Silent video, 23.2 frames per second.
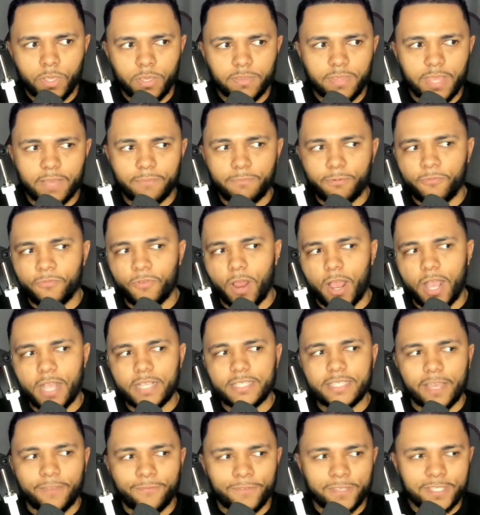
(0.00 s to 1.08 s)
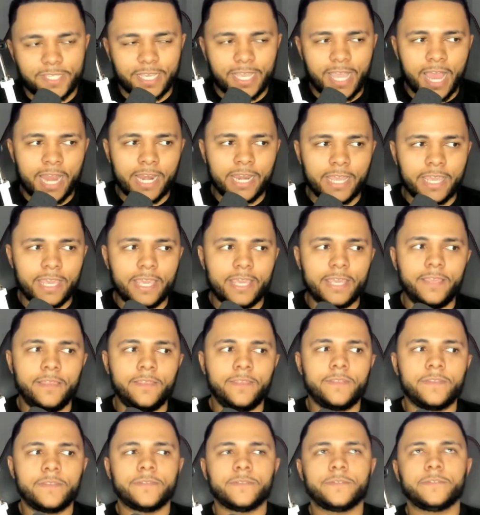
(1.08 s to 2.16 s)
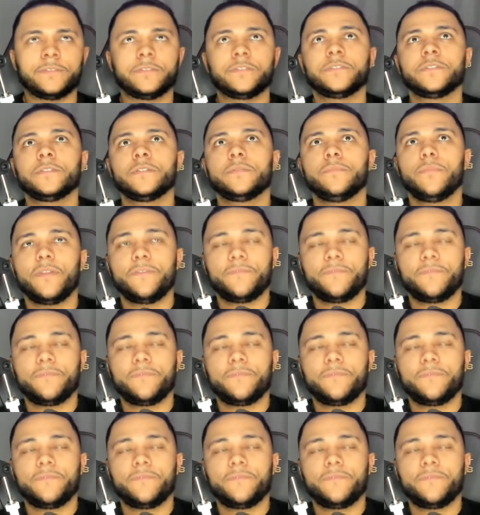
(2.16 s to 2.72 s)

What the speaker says: That provides that physicality. But